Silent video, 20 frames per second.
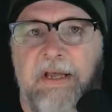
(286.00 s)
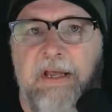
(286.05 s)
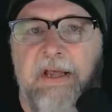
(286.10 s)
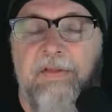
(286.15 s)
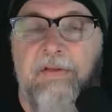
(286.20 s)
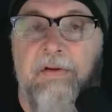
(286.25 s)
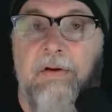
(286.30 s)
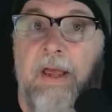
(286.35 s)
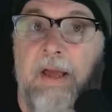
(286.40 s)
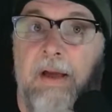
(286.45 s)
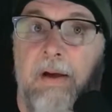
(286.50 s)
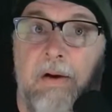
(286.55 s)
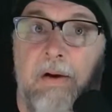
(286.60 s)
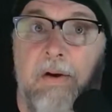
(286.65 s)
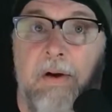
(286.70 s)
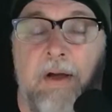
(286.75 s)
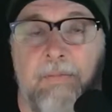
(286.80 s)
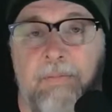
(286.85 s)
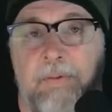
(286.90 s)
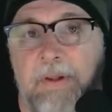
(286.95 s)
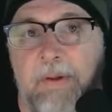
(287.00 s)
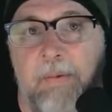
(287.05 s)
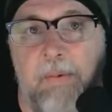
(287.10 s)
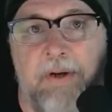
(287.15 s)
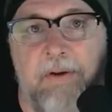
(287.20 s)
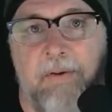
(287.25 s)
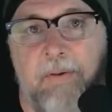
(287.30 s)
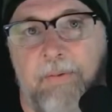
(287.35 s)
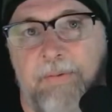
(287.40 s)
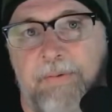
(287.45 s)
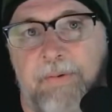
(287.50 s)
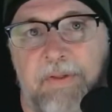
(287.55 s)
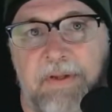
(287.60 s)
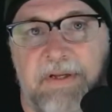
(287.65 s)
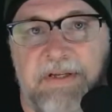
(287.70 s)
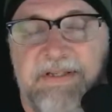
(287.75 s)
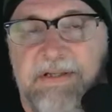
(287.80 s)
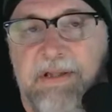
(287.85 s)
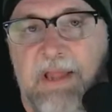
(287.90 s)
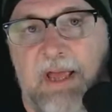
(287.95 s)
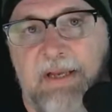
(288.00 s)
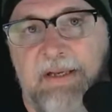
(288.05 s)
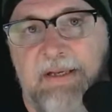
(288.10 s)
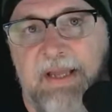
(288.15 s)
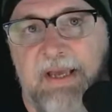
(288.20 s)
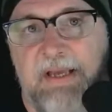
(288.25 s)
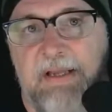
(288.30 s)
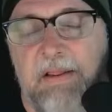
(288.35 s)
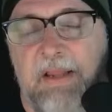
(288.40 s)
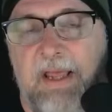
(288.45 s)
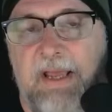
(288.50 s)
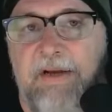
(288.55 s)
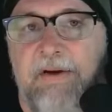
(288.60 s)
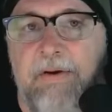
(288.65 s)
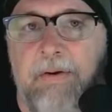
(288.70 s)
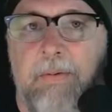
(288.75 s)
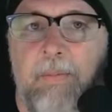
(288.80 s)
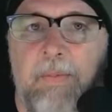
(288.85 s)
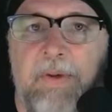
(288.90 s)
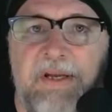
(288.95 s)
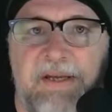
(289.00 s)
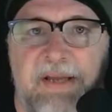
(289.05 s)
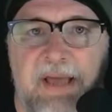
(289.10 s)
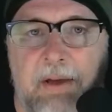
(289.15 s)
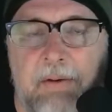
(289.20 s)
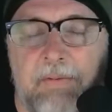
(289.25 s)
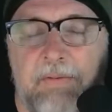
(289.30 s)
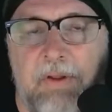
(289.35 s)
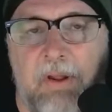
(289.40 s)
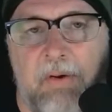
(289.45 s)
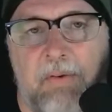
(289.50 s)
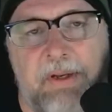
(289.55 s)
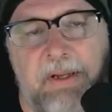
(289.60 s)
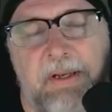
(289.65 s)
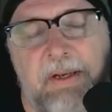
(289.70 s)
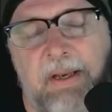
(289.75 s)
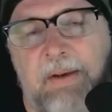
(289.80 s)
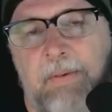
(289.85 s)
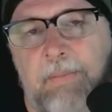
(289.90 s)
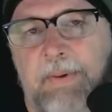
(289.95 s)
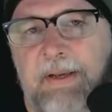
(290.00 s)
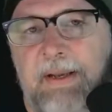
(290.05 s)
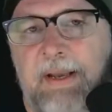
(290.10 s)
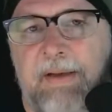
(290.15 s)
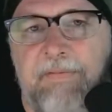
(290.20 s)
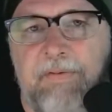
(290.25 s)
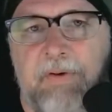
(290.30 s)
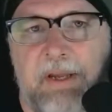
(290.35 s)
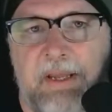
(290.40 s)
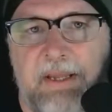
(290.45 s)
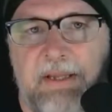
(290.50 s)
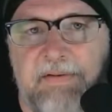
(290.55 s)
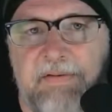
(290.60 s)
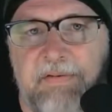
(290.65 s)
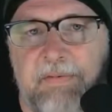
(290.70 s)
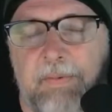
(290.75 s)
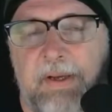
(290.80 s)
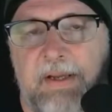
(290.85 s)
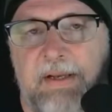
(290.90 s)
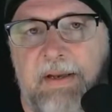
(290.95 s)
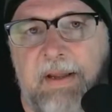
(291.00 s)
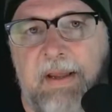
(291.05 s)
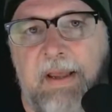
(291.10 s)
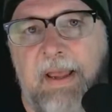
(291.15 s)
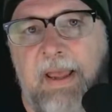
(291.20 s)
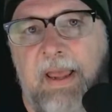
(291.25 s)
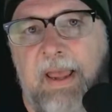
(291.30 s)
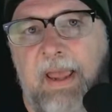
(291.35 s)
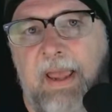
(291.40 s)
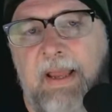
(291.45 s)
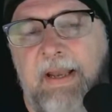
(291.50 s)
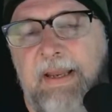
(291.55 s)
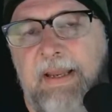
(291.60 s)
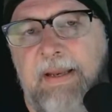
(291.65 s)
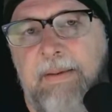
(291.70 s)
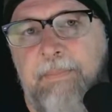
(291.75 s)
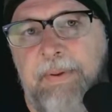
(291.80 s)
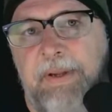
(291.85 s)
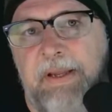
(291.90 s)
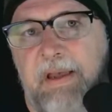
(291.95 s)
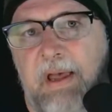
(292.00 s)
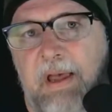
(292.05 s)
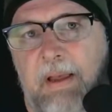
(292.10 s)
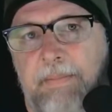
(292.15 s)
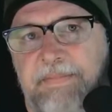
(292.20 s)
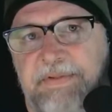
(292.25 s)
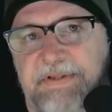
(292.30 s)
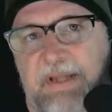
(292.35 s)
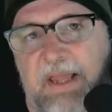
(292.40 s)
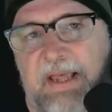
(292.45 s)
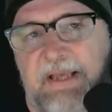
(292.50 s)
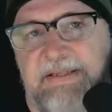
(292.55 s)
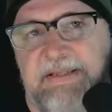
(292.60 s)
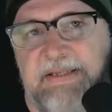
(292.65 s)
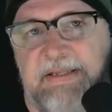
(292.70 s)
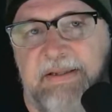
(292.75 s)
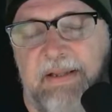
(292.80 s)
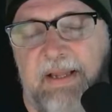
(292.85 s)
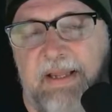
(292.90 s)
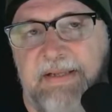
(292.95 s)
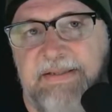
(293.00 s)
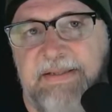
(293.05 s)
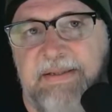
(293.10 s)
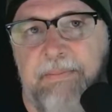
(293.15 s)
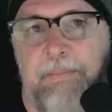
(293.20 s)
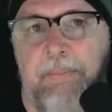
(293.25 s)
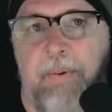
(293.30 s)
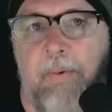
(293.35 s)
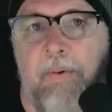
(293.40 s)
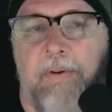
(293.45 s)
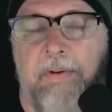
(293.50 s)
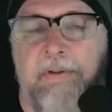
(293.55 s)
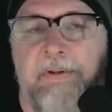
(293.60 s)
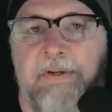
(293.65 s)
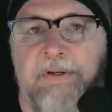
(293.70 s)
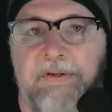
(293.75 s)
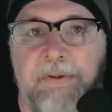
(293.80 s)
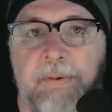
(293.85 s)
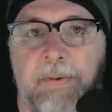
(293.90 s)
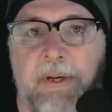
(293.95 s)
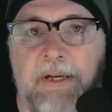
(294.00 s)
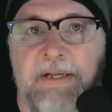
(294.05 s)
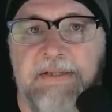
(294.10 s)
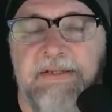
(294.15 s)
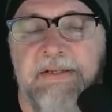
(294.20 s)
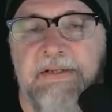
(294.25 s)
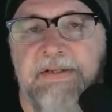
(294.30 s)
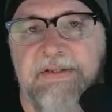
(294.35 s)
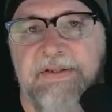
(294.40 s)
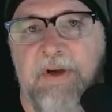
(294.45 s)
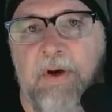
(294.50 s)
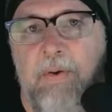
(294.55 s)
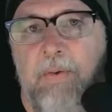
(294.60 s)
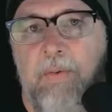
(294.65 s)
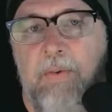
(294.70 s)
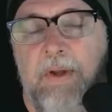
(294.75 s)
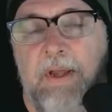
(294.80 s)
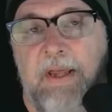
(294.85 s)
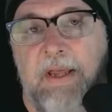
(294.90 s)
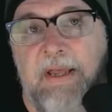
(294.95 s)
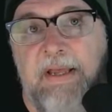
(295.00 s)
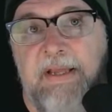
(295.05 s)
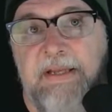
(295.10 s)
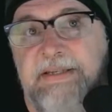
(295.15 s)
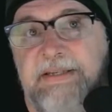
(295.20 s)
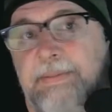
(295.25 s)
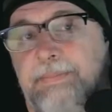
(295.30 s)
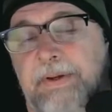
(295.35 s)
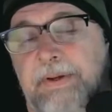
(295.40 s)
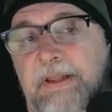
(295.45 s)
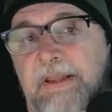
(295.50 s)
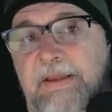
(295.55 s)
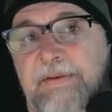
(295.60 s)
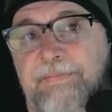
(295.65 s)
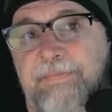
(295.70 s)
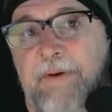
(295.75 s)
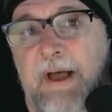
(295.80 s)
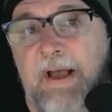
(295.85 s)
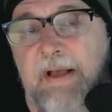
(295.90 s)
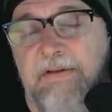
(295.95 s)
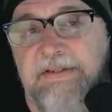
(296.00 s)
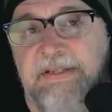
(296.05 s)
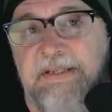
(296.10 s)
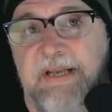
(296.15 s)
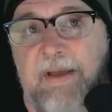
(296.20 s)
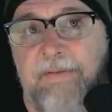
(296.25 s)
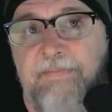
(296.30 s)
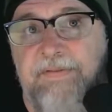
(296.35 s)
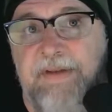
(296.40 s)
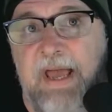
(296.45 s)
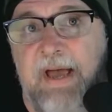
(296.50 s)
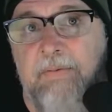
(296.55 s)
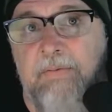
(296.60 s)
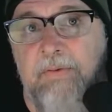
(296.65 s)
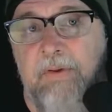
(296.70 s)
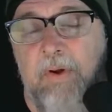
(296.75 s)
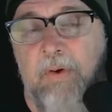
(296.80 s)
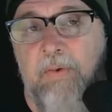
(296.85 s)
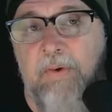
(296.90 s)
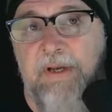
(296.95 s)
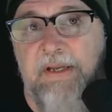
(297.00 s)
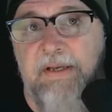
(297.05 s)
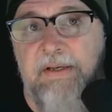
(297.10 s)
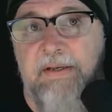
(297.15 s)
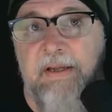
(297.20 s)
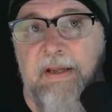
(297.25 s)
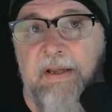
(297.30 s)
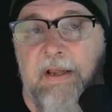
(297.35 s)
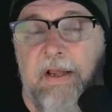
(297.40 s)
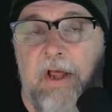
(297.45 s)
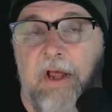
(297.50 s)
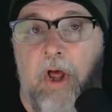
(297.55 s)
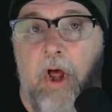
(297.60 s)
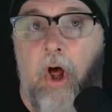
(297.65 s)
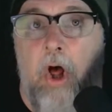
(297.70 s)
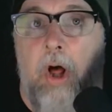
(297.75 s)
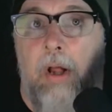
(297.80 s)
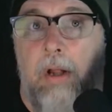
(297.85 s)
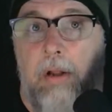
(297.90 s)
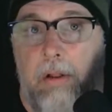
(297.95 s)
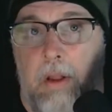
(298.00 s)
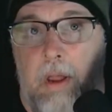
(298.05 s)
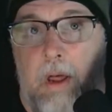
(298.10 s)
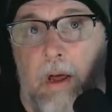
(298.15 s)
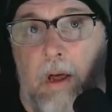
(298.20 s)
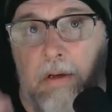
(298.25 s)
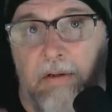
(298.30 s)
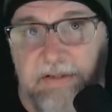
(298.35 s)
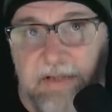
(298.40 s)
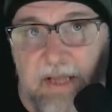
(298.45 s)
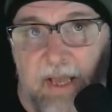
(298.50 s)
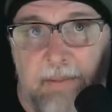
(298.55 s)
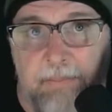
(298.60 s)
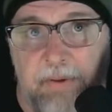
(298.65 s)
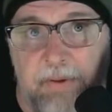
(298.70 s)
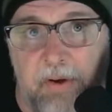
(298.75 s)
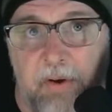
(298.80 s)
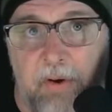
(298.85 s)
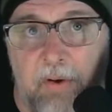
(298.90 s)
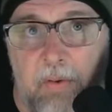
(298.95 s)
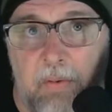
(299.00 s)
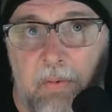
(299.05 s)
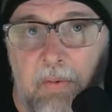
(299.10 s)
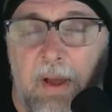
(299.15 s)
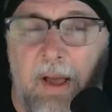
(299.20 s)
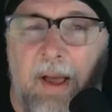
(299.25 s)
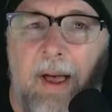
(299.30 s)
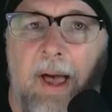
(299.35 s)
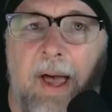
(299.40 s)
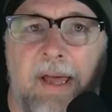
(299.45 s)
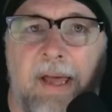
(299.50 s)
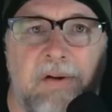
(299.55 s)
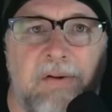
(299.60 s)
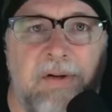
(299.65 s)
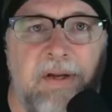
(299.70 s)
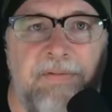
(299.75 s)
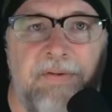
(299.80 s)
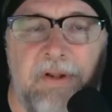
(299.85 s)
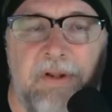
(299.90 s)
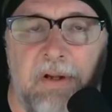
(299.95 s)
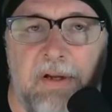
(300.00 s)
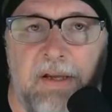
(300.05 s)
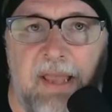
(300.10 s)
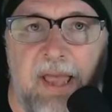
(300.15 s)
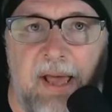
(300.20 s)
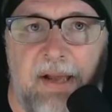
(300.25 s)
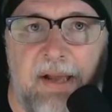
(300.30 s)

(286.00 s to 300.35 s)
They're like, oh, I really want to go through this slide deck later. And we download it and we never get to it. And it becomes less and less important to us. So typically files that I've downloaded a long time ago, I don't even look at